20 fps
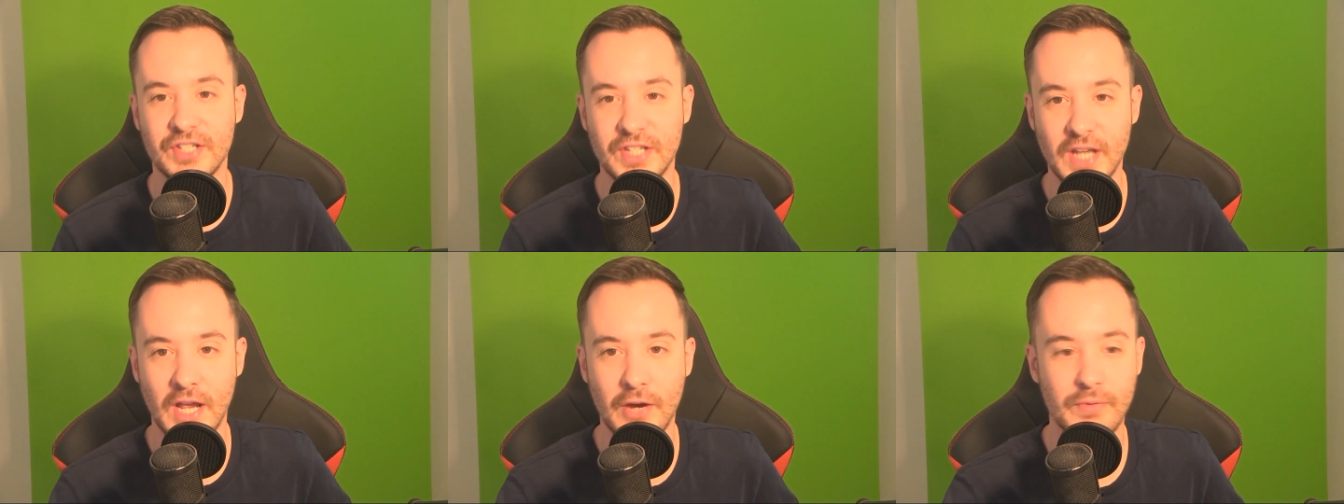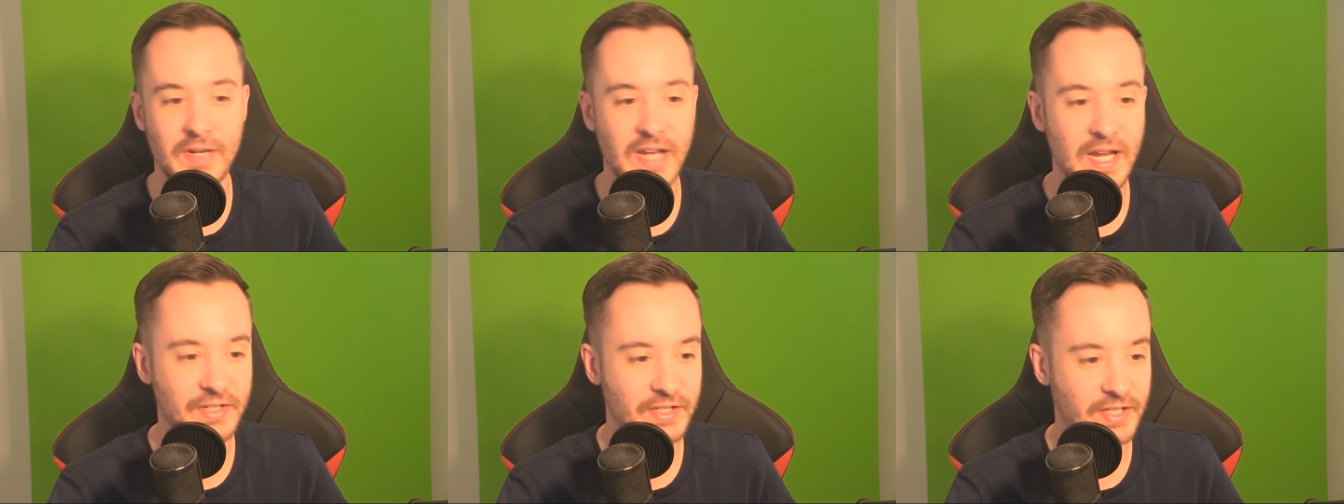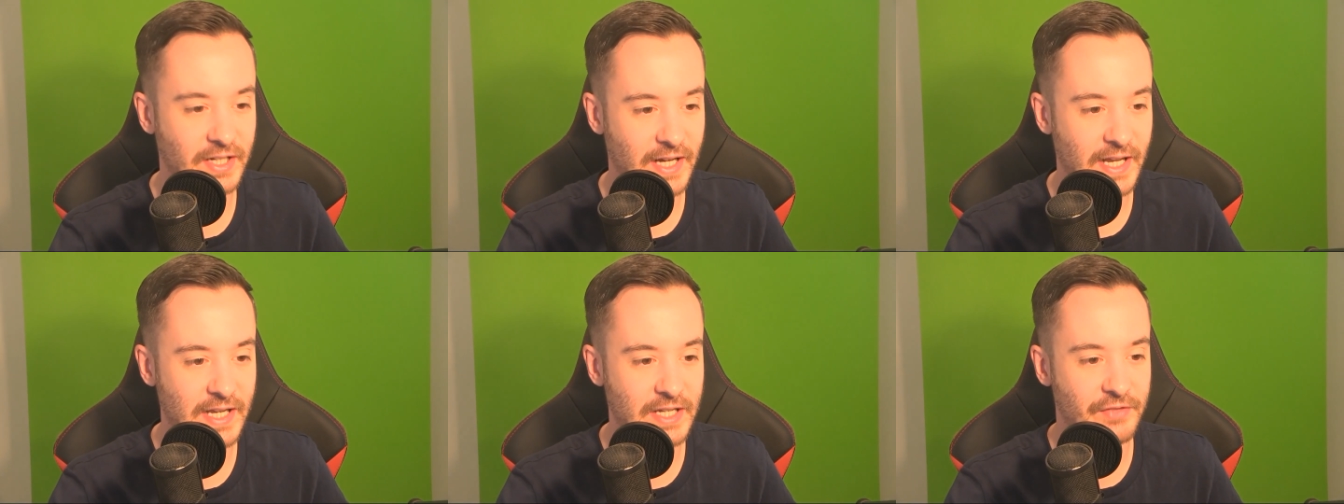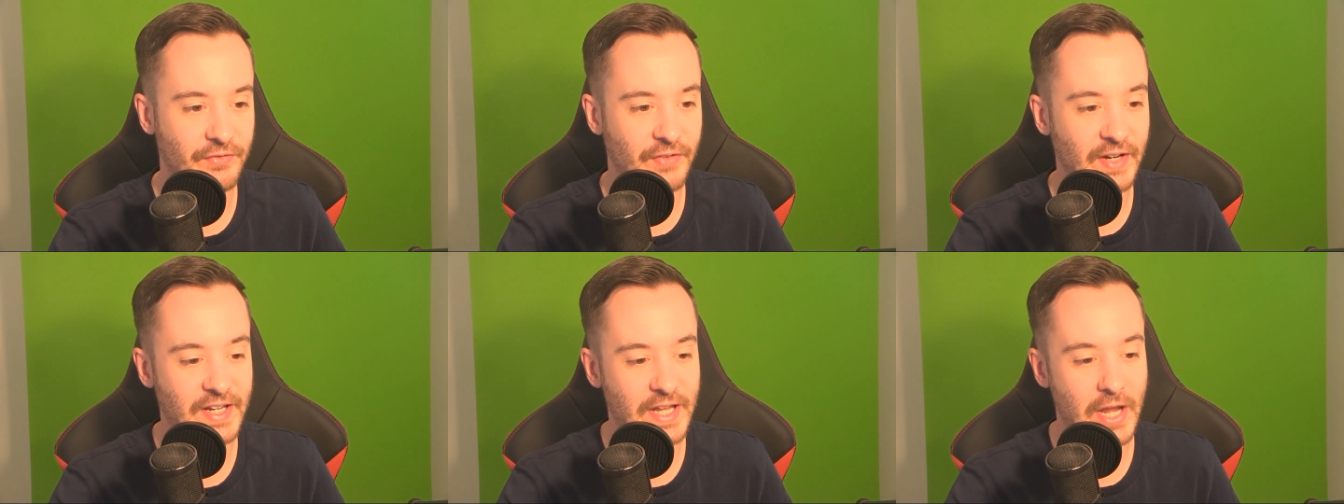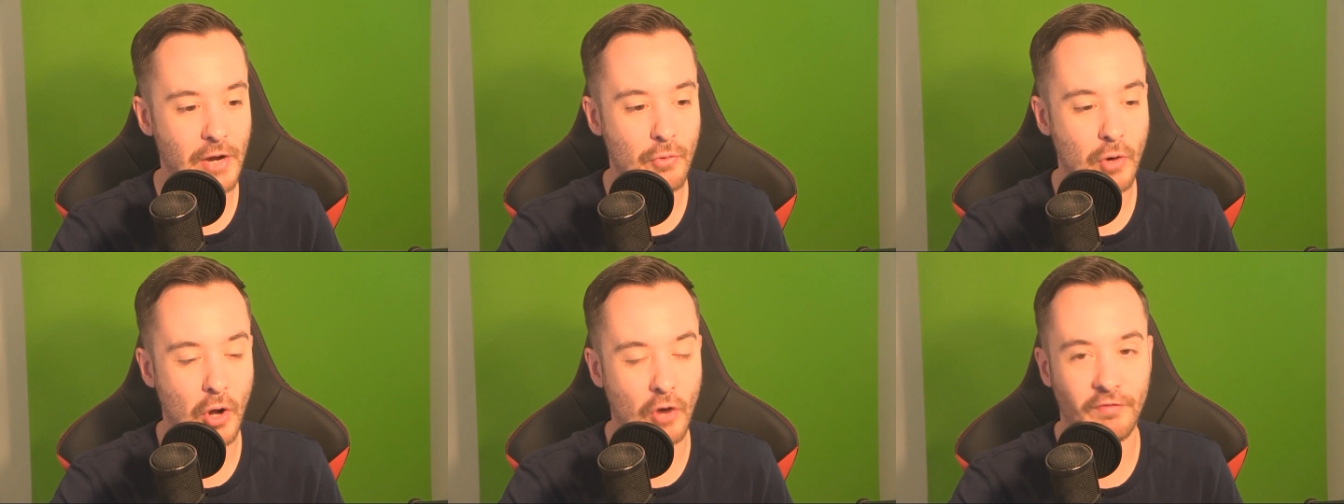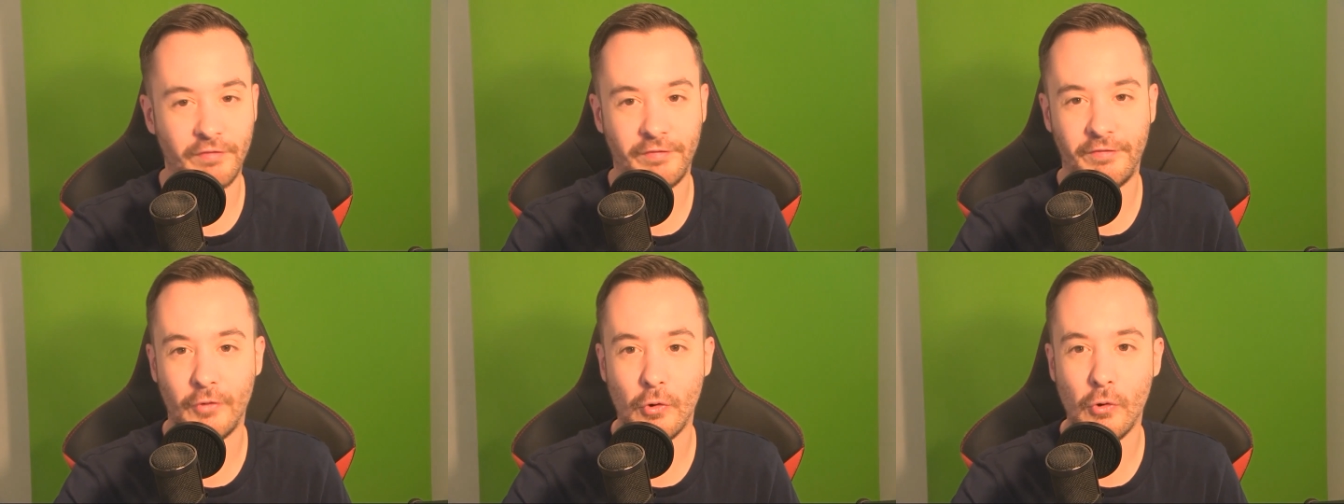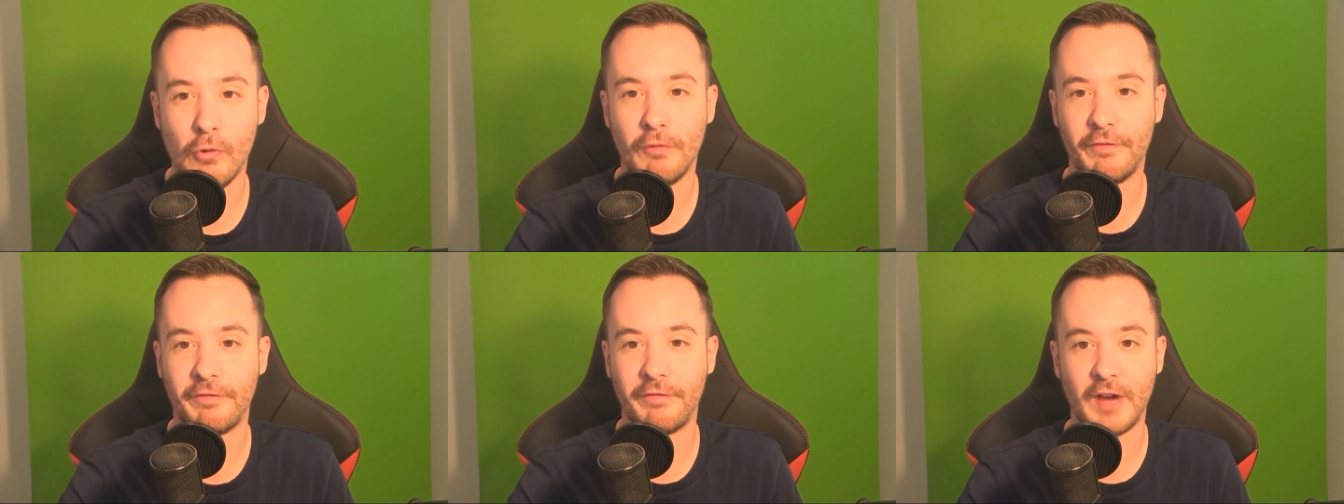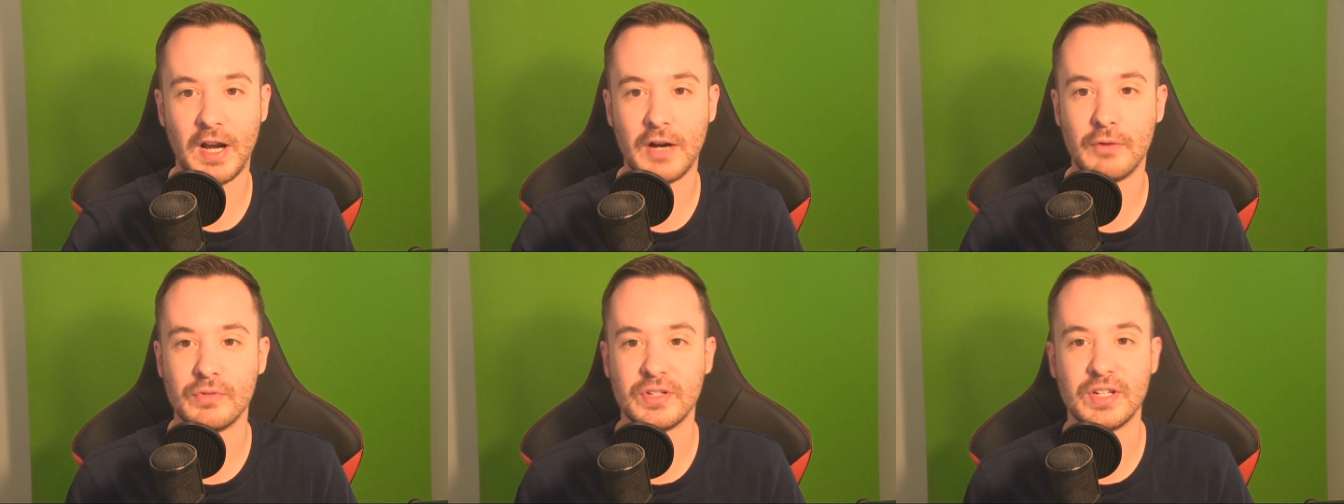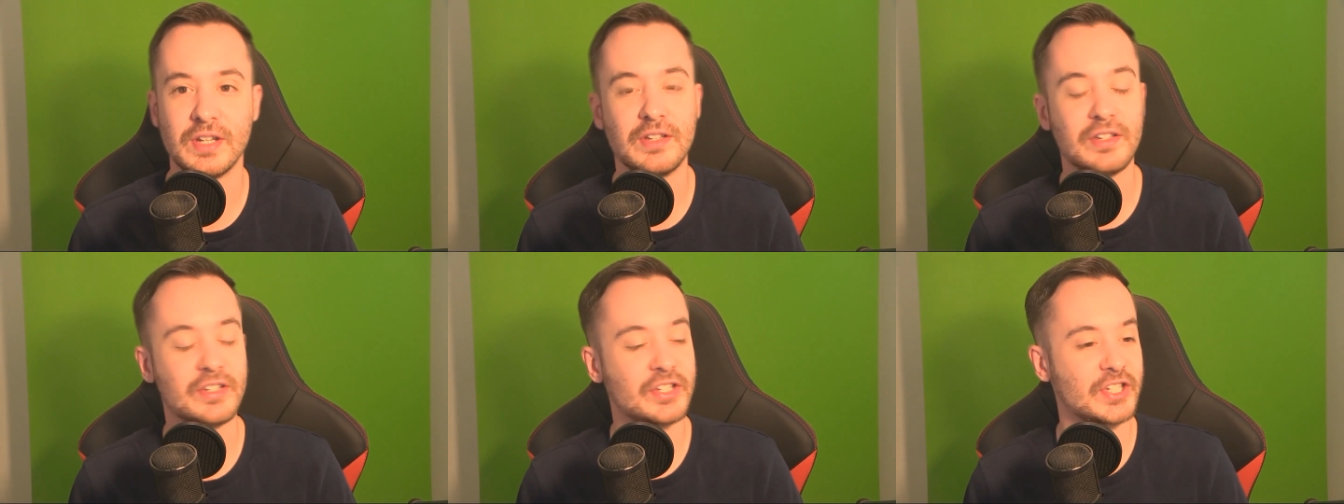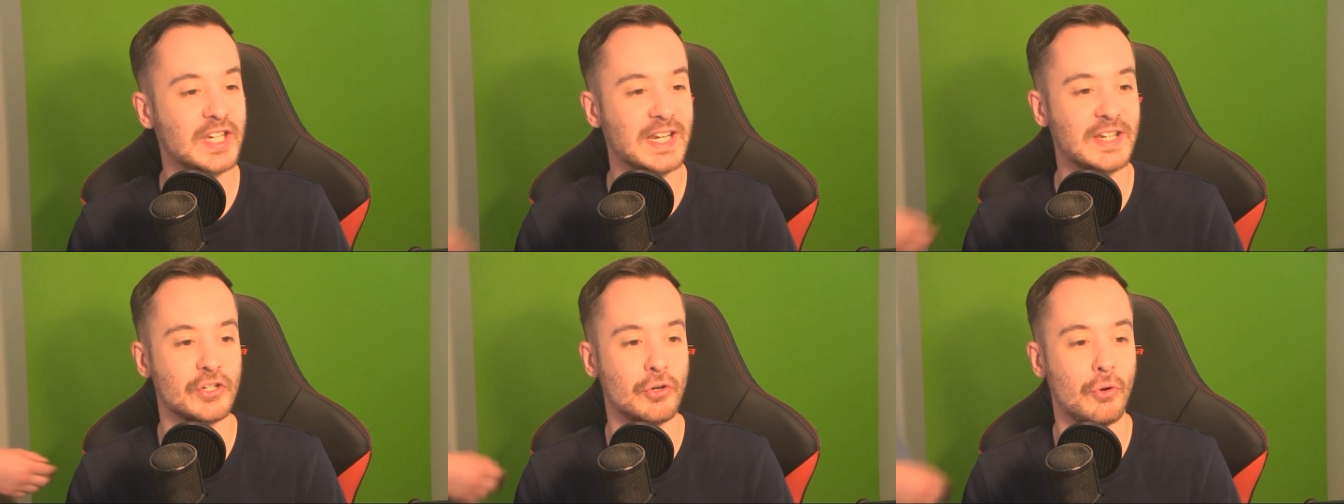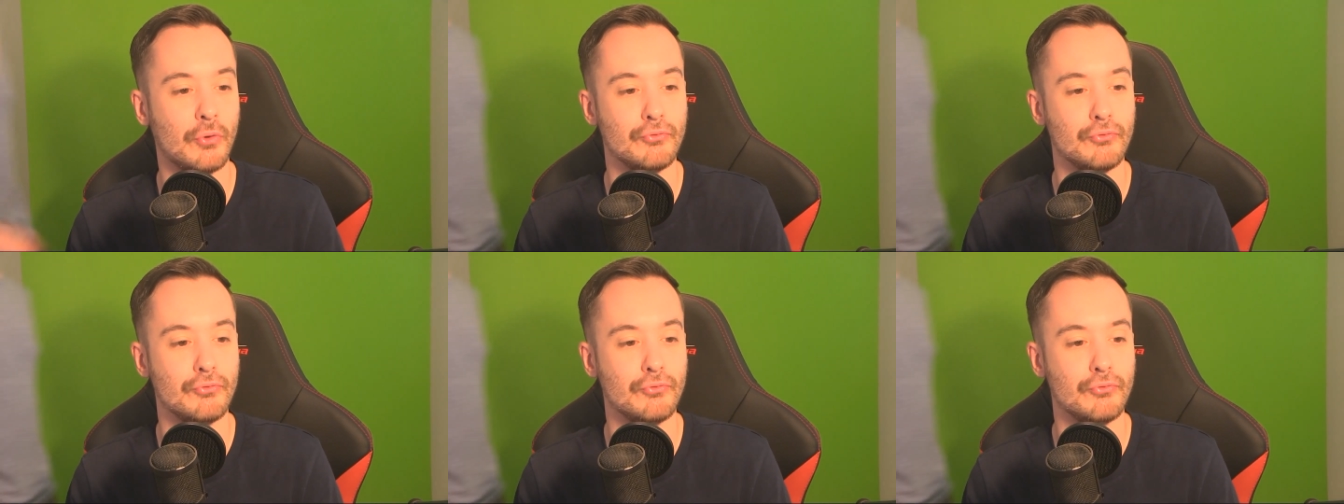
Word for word: So yesterday's video got four thousand six